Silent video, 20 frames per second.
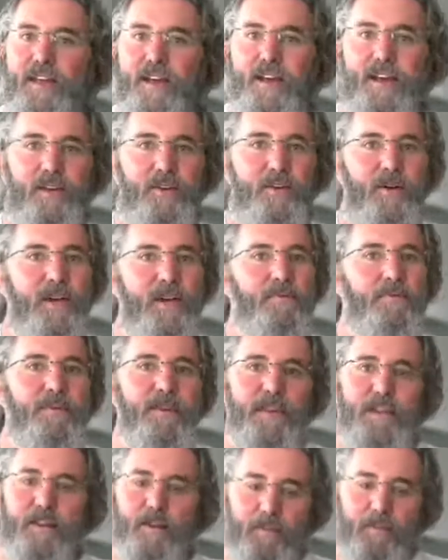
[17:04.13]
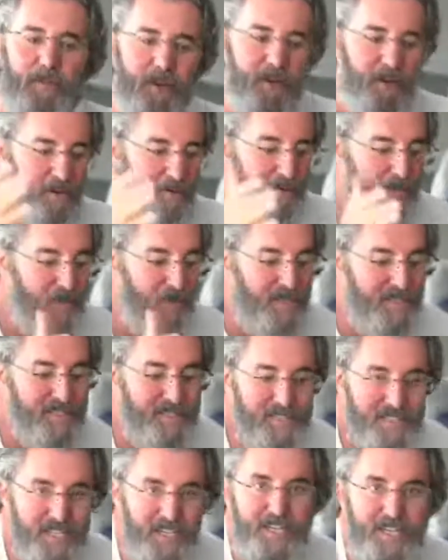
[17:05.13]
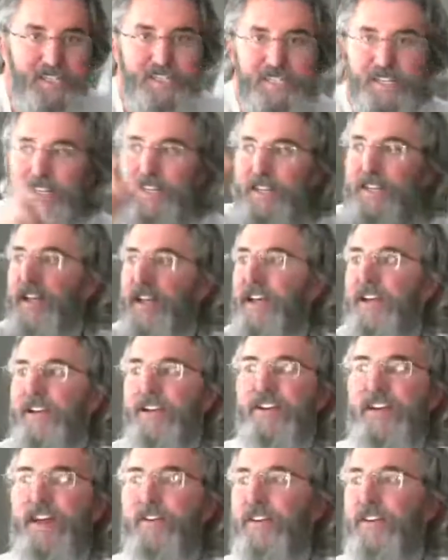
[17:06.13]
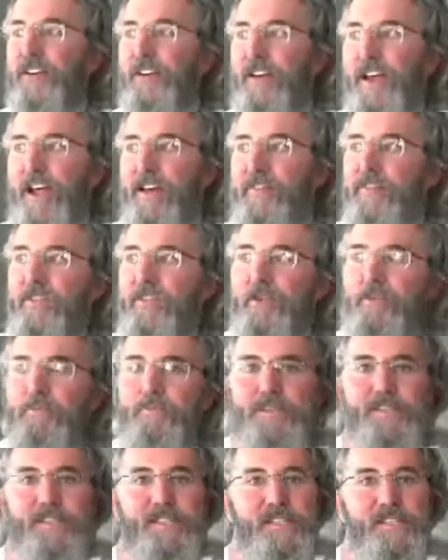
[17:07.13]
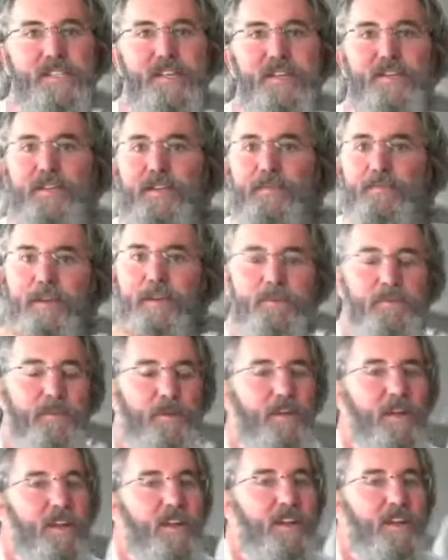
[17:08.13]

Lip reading: a great piano player, if you concede to you're never going to have your own business healing people,